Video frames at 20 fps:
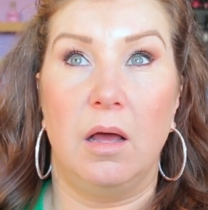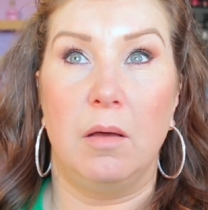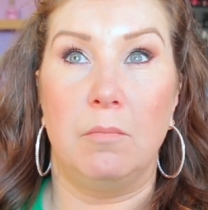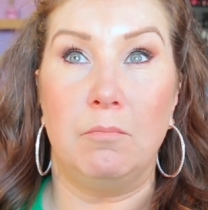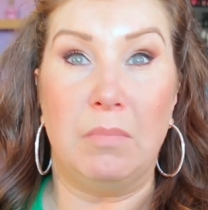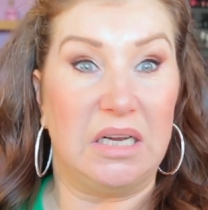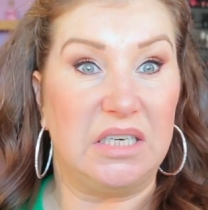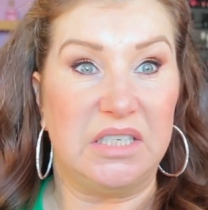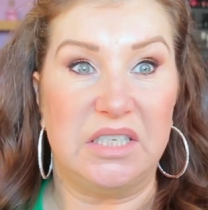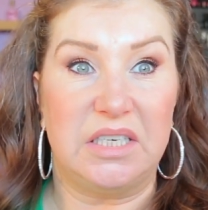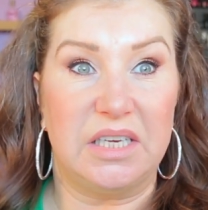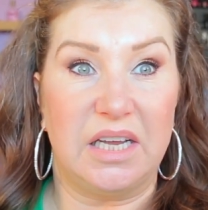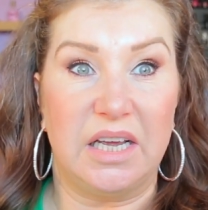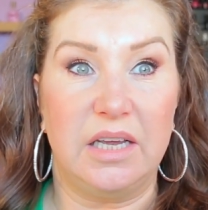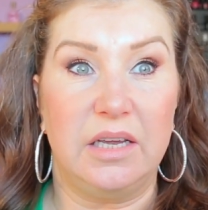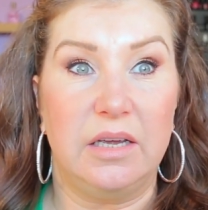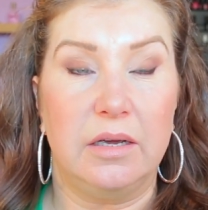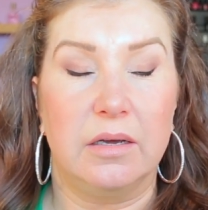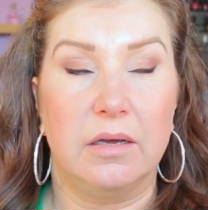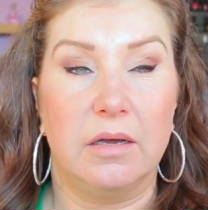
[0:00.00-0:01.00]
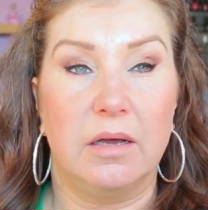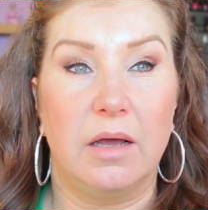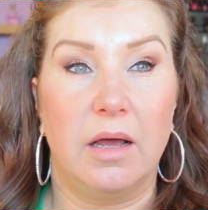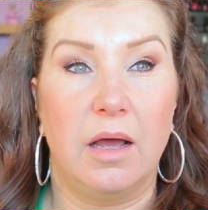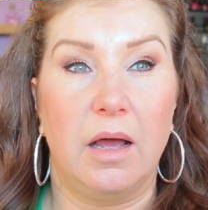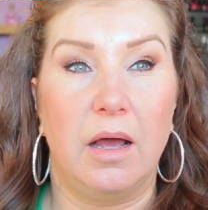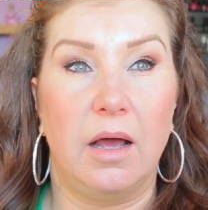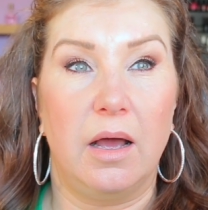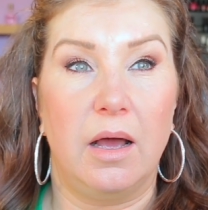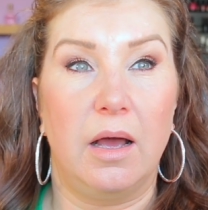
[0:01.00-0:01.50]
Monday.
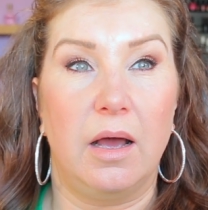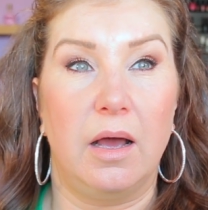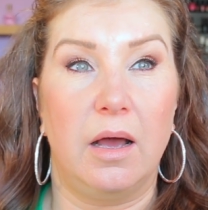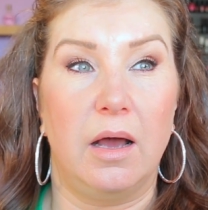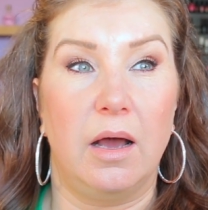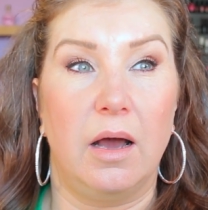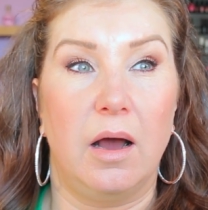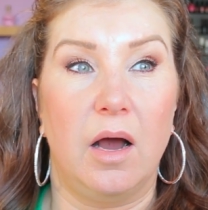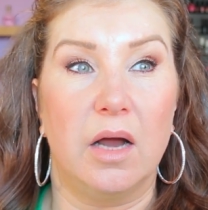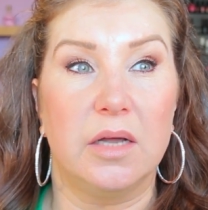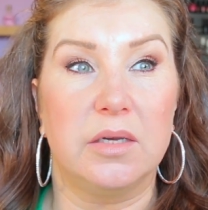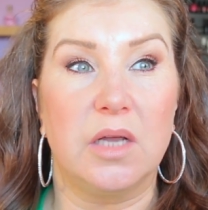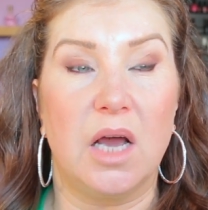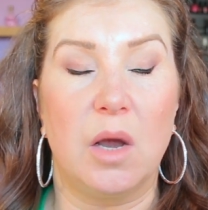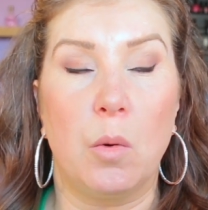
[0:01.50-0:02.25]
I,